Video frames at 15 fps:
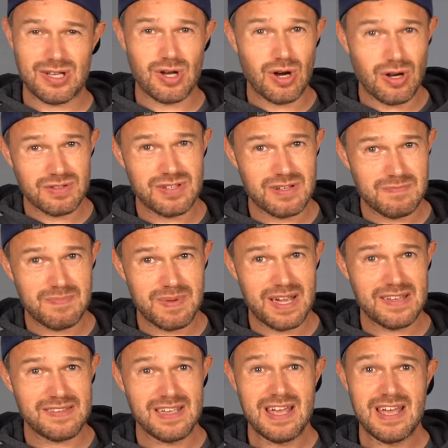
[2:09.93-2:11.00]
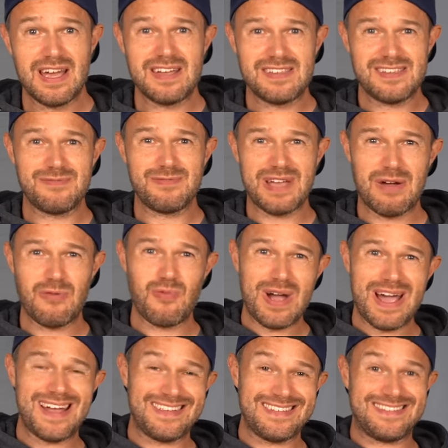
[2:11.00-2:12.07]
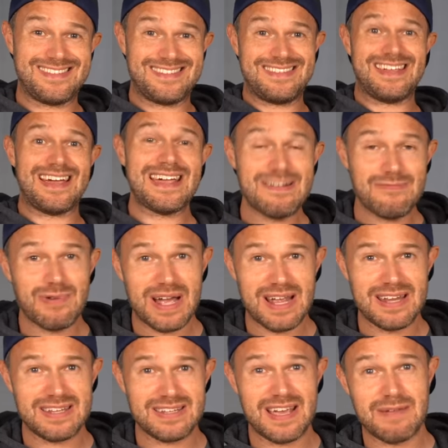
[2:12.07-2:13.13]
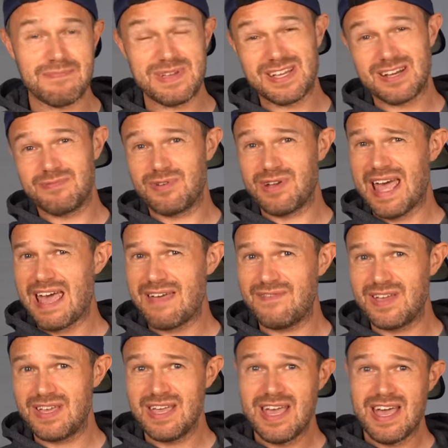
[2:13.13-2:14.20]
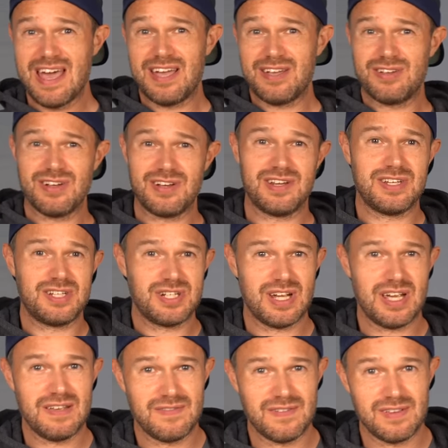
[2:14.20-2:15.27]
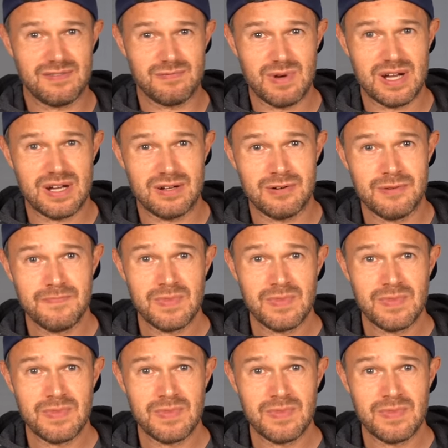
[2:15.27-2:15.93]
cotton based, as this will get wet, stay wet, and become heavy and could chafe as well.